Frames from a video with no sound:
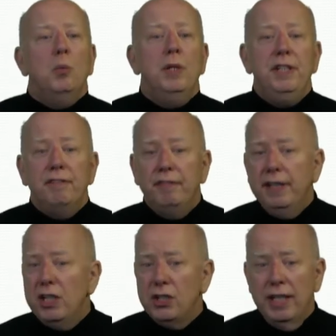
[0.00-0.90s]
When you've
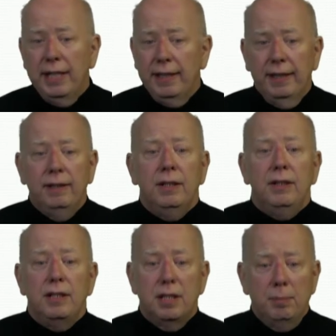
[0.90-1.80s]
finished editing,
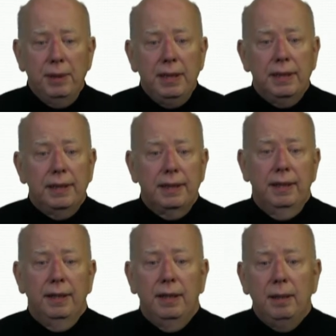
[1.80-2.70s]
you simply click
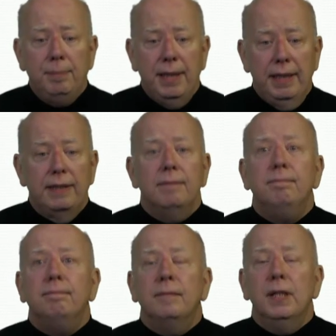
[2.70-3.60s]
Update,
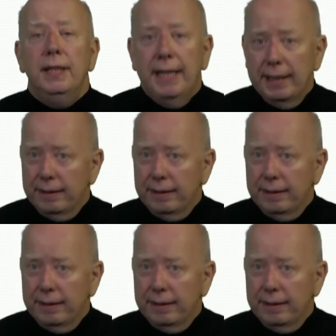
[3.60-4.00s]
and